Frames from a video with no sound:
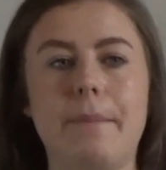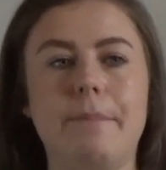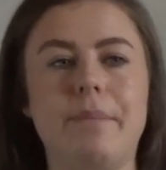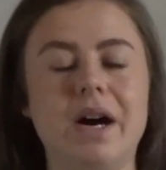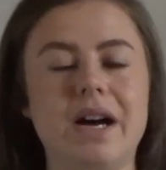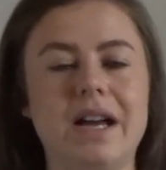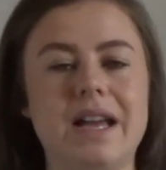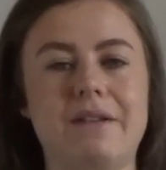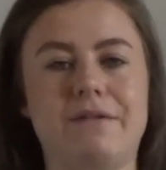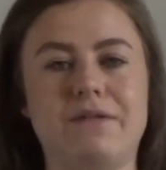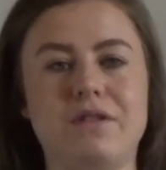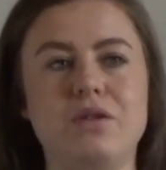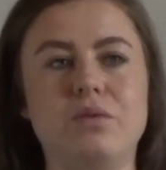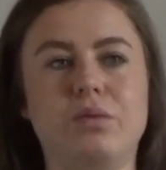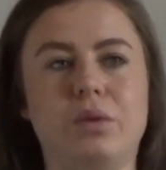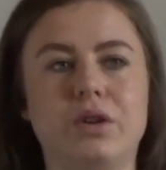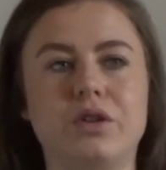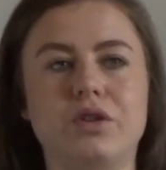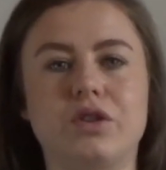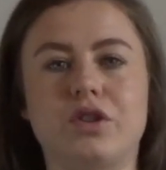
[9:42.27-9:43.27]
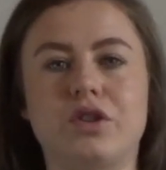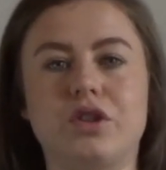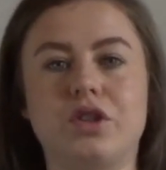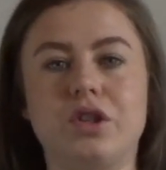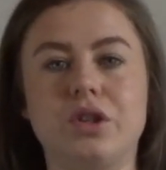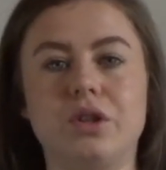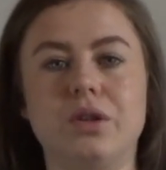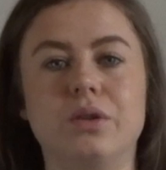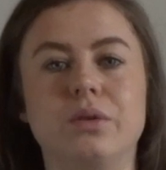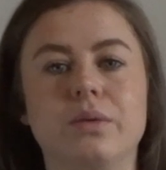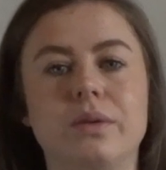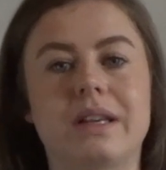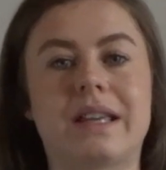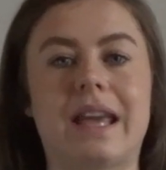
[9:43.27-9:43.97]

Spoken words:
But if you want to